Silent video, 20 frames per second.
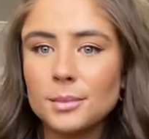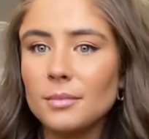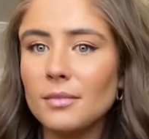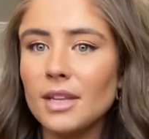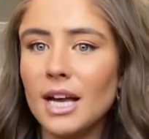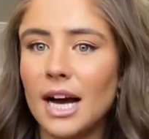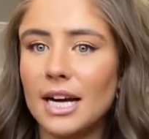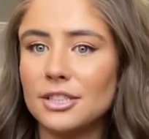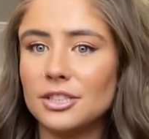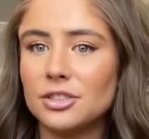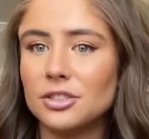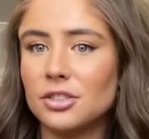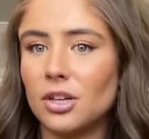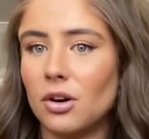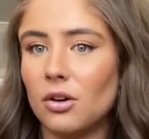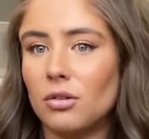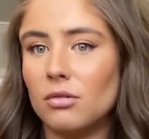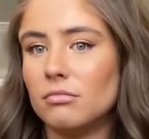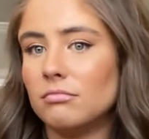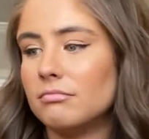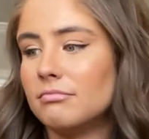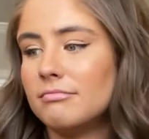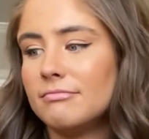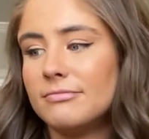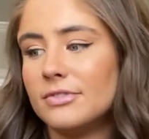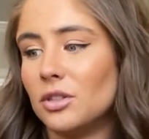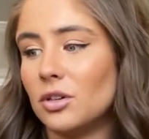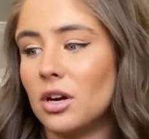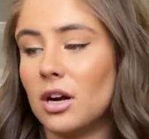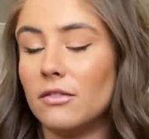I just don't
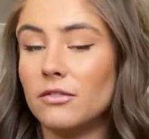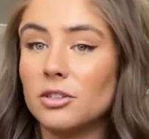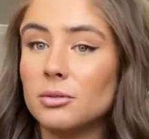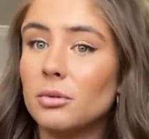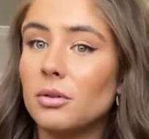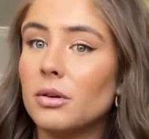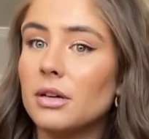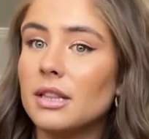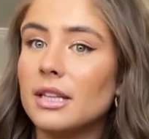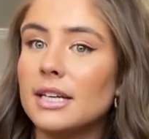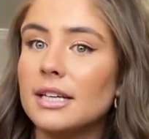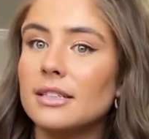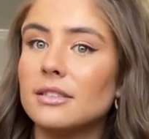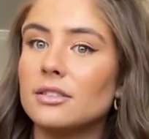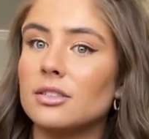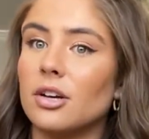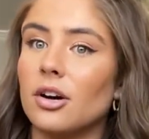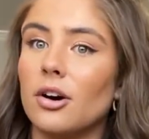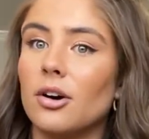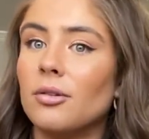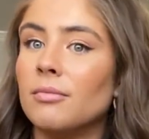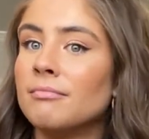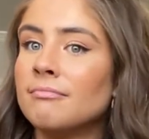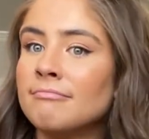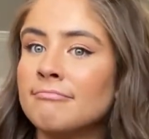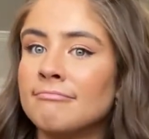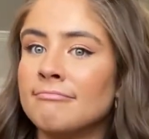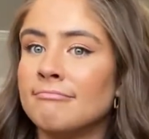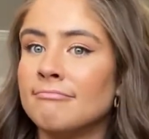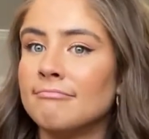feel comfortable with it. So
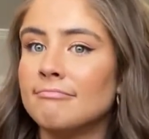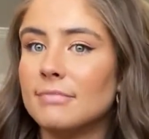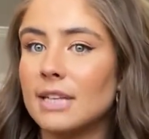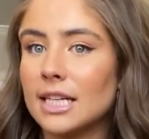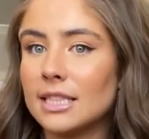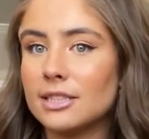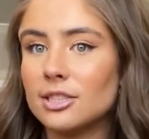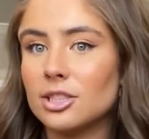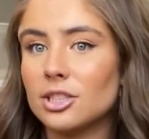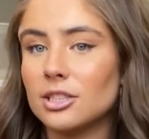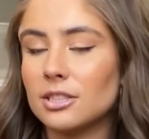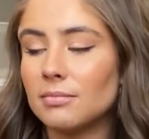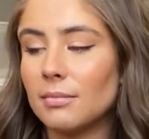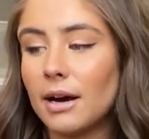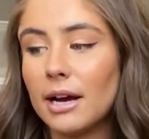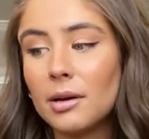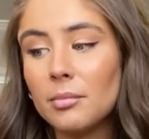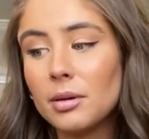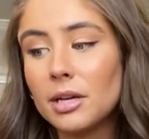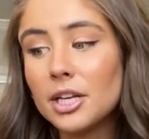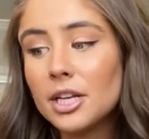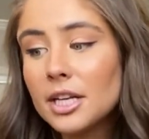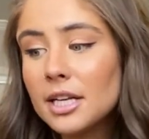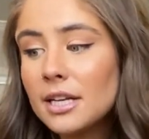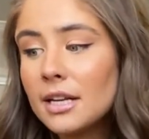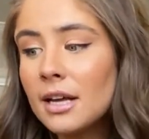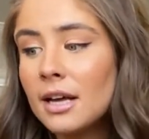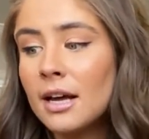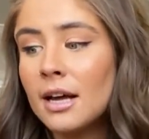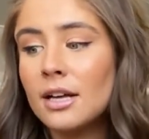that's just my opinion.
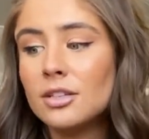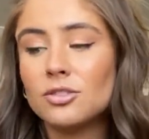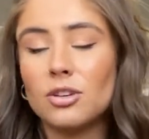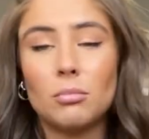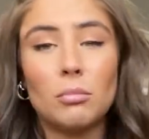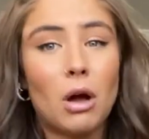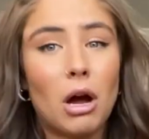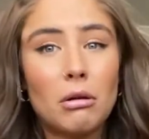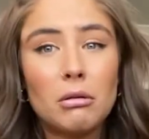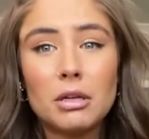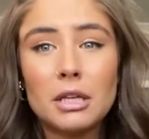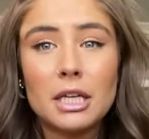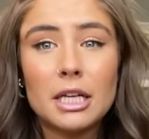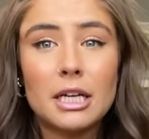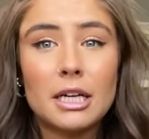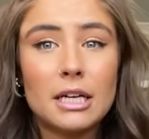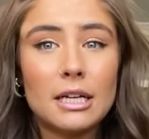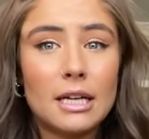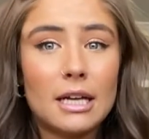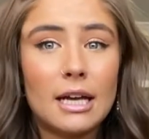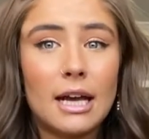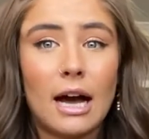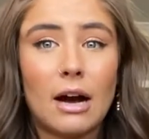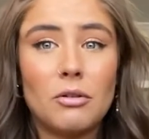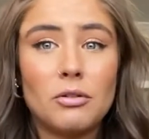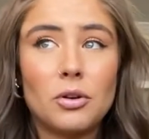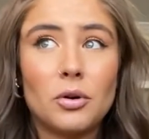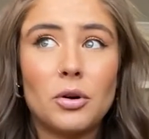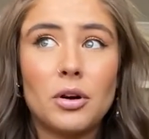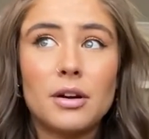So I'm not really good at
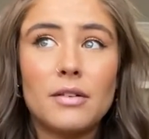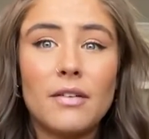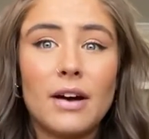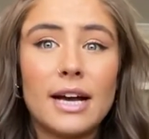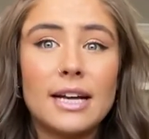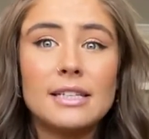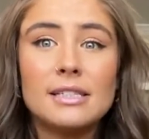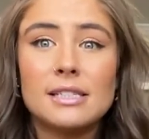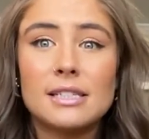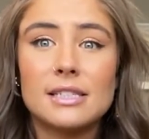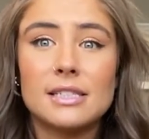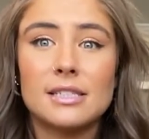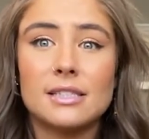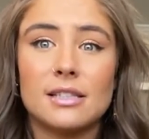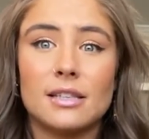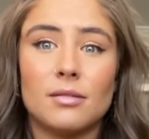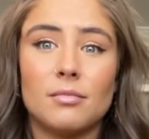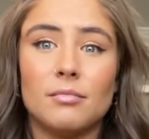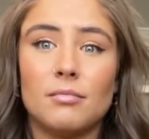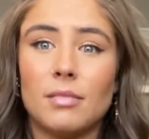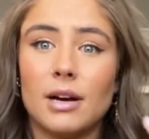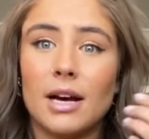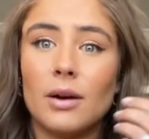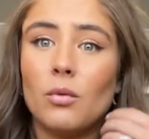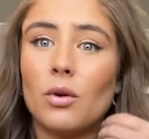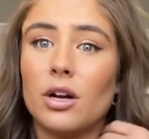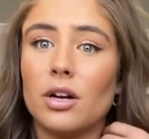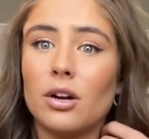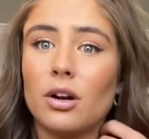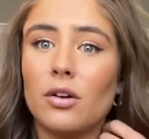outdoor advice because my
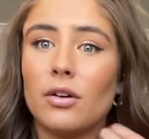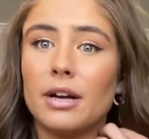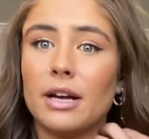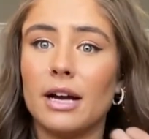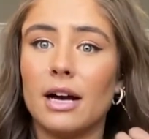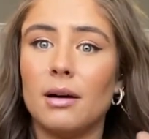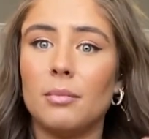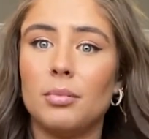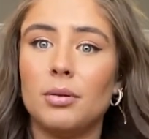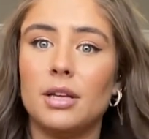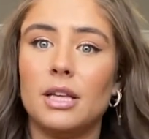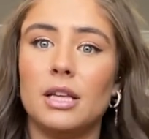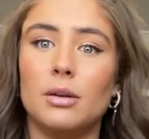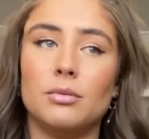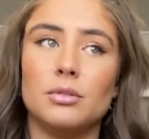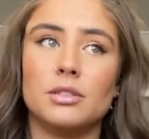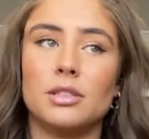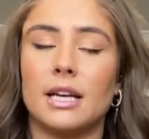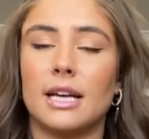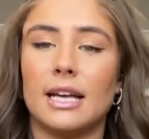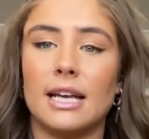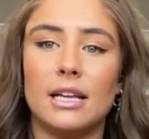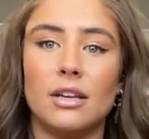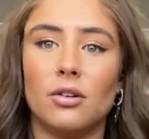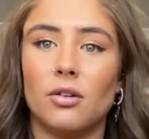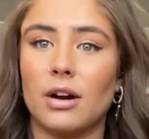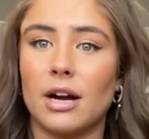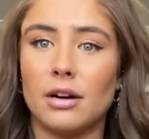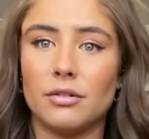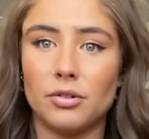one growing up, he was like
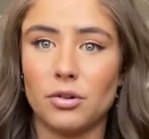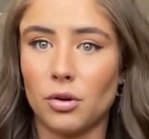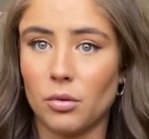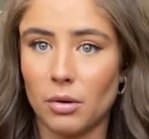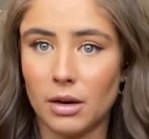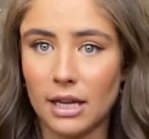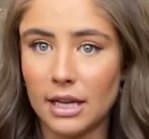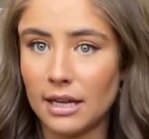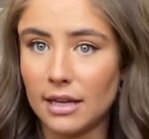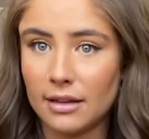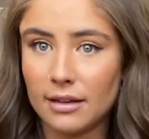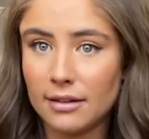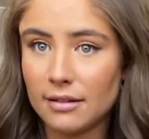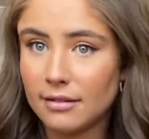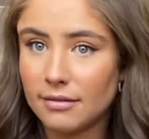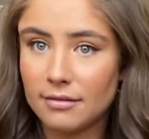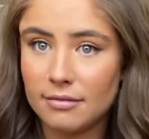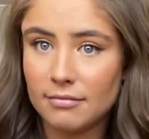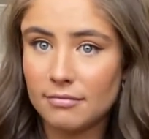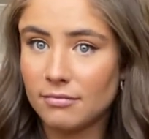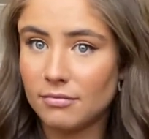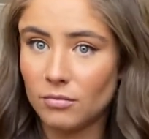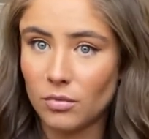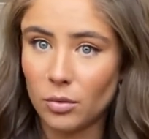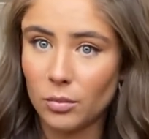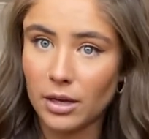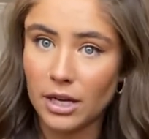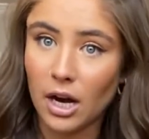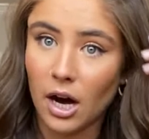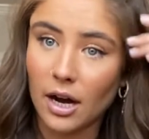indoor, outdoor when
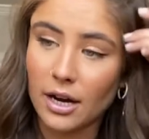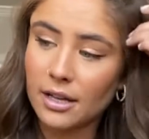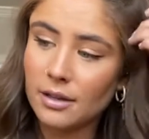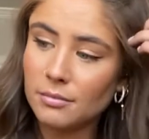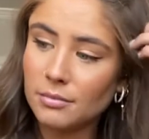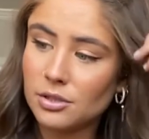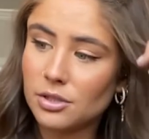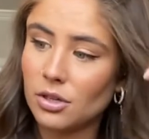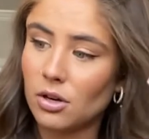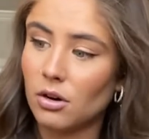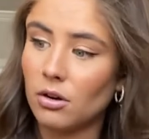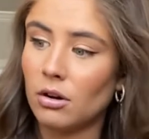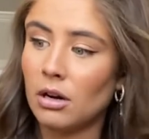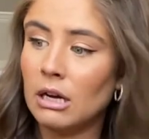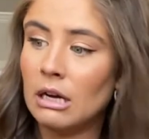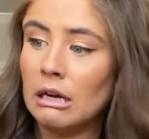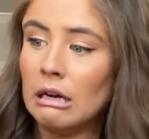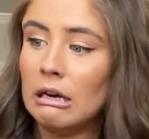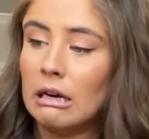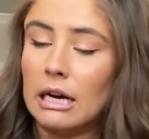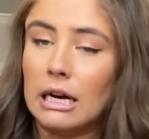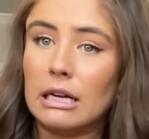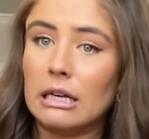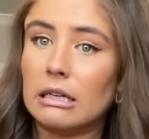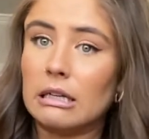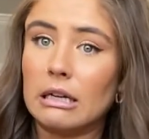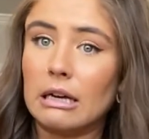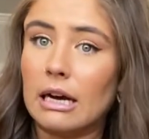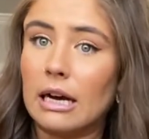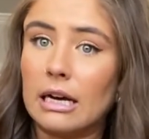we got him. So I don't
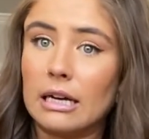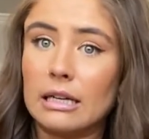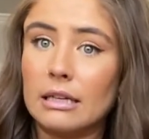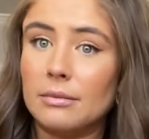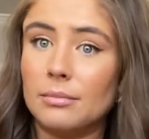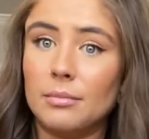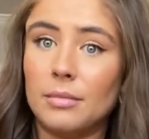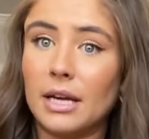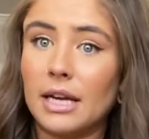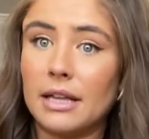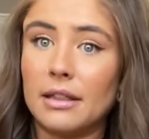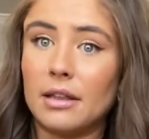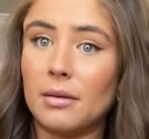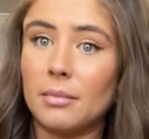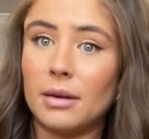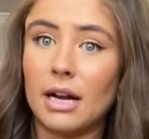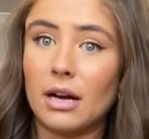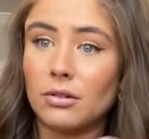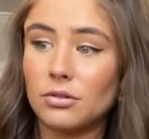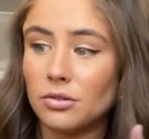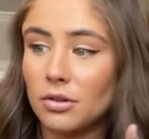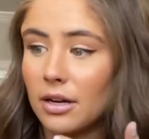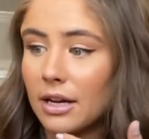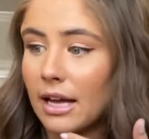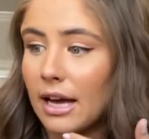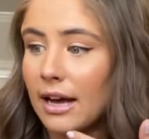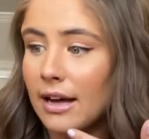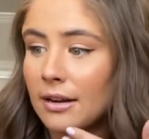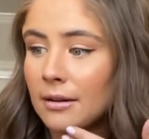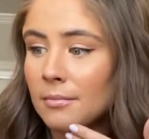know how to make them an outdoor
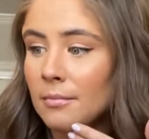cat.